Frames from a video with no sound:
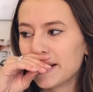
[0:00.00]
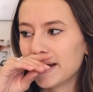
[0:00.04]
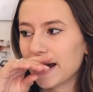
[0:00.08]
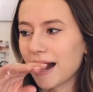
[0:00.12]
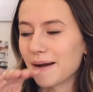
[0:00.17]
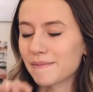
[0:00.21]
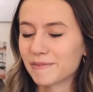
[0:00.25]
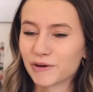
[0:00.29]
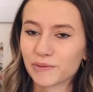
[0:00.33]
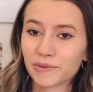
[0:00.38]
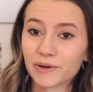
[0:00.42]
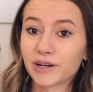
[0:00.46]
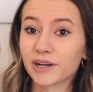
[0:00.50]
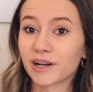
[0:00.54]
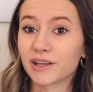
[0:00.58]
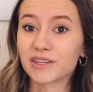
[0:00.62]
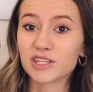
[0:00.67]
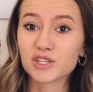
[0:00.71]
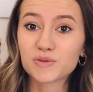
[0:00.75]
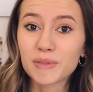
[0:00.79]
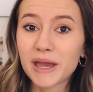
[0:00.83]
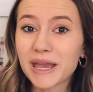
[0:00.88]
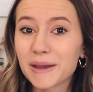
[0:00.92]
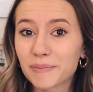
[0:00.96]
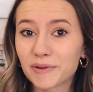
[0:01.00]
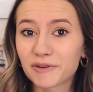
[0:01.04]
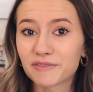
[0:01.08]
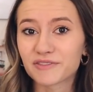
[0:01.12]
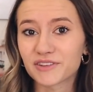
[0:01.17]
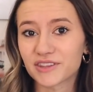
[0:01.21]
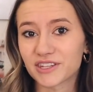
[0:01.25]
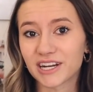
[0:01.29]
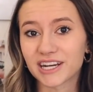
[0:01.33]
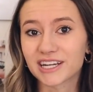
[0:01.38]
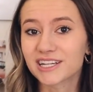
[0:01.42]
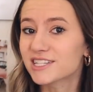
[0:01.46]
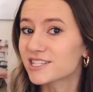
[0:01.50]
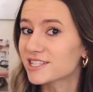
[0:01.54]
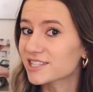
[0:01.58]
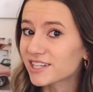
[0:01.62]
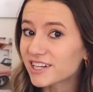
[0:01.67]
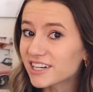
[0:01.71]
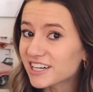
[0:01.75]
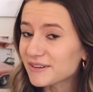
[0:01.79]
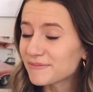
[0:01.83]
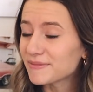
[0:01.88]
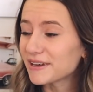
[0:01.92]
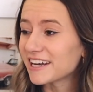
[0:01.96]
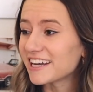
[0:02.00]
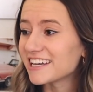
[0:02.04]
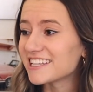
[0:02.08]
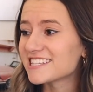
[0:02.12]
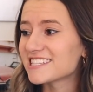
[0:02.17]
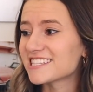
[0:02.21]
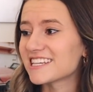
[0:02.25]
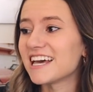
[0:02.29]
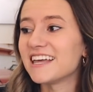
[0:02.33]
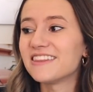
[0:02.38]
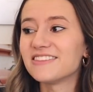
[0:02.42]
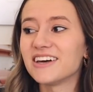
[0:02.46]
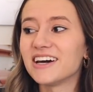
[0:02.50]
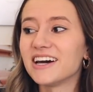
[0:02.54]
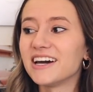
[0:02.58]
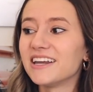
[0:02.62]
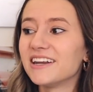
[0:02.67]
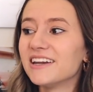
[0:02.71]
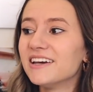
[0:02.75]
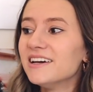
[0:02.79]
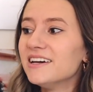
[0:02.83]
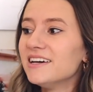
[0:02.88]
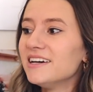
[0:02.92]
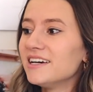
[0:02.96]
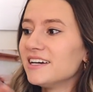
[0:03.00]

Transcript: I'm gonna work on this paper for the next thirty minutes, and then